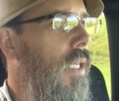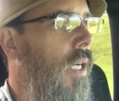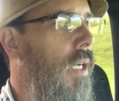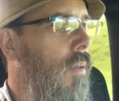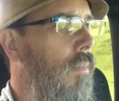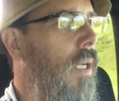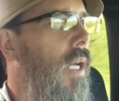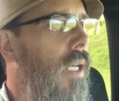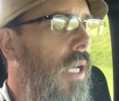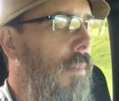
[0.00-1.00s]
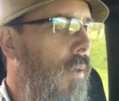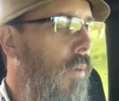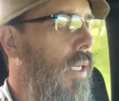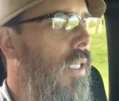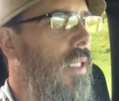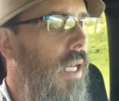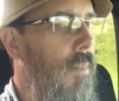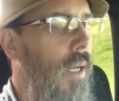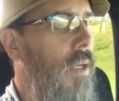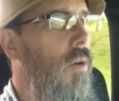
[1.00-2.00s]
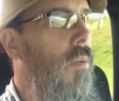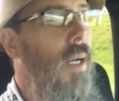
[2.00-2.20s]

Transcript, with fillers: Um, got my run in, got back home.